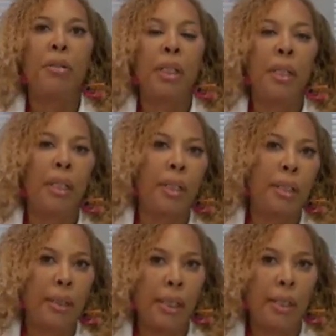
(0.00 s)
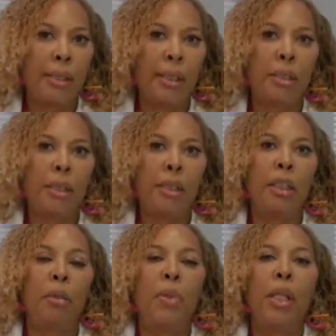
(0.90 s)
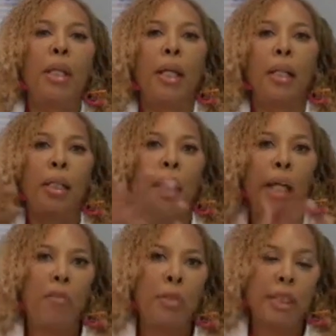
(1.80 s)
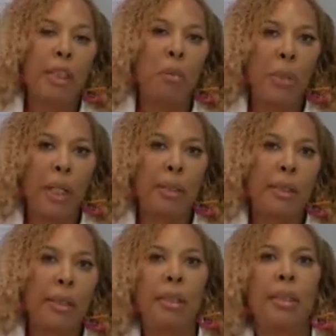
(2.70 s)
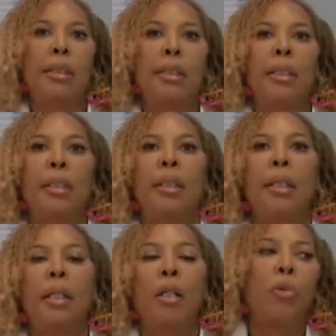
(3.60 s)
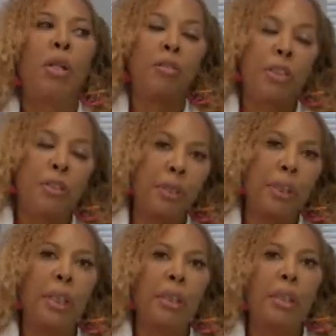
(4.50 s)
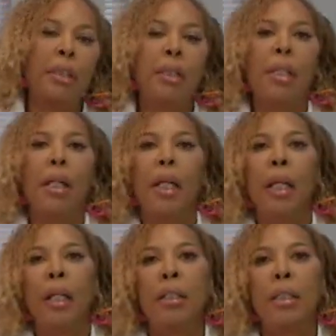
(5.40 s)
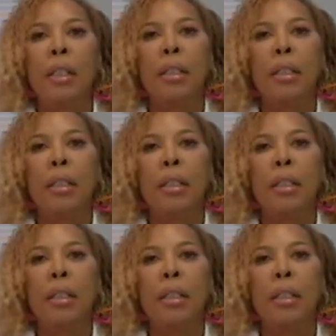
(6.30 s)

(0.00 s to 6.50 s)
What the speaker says: They can get the test sent to them and then have it sent back to DC, well, to Virginia, and